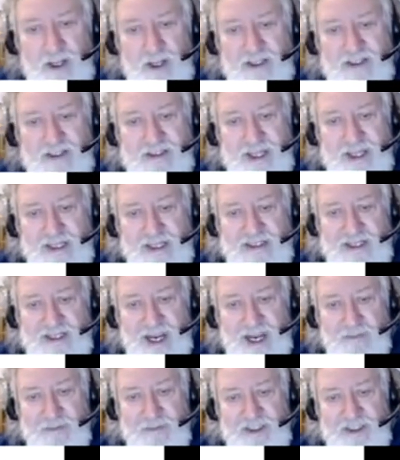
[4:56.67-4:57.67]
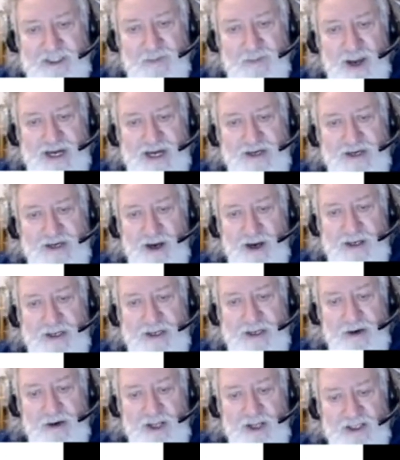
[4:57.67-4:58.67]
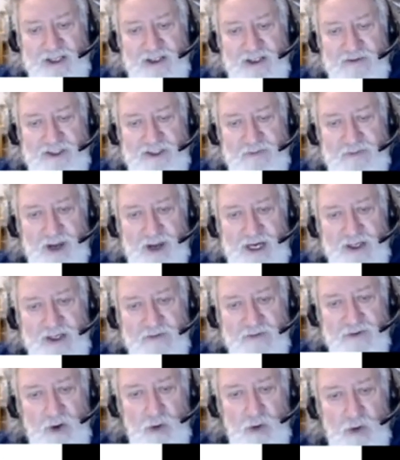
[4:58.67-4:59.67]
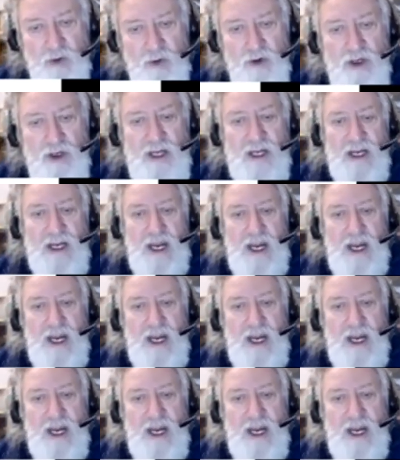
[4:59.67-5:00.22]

That's that spike right there, that spike of colder.